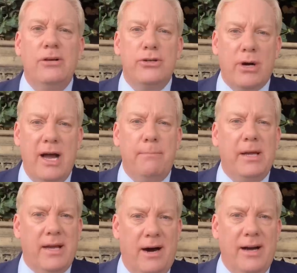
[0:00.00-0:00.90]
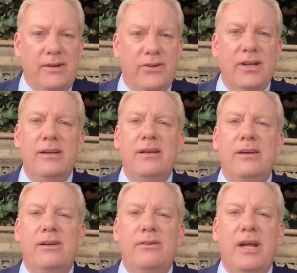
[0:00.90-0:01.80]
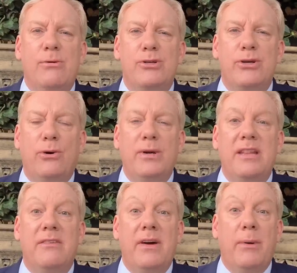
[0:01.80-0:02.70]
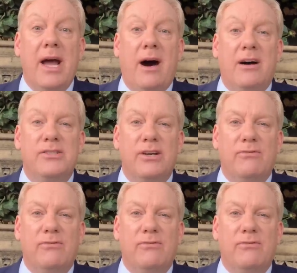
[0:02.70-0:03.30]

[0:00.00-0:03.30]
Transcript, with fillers: try and be kind. Neil Sean in the very heart of